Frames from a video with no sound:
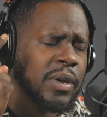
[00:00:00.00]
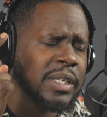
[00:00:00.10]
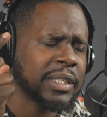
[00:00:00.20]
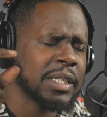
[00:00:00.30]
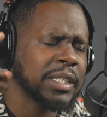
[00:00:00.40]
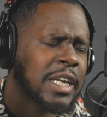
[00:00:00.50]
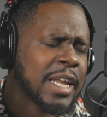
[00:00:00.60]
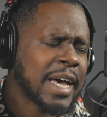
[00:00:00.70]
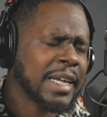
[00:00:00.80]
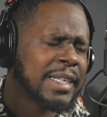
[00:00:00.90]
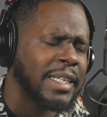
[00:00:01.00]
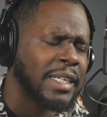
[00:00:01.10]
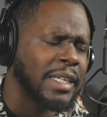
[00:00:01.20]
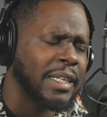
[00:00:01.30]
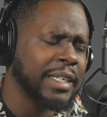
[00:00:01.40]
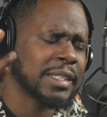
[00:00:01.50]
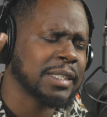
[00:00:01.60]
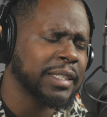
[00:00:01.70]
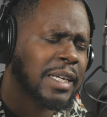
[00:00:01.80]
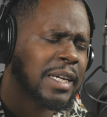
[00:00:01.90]
Is this an idea? Is
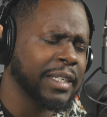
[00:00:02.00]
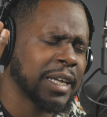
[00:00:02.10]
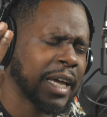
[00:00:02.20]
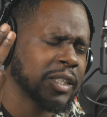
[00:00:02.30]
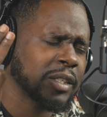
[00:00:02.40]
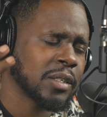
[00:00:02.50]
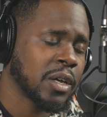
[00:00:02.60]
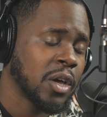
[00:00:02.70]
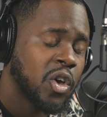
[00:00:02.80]
this a connection?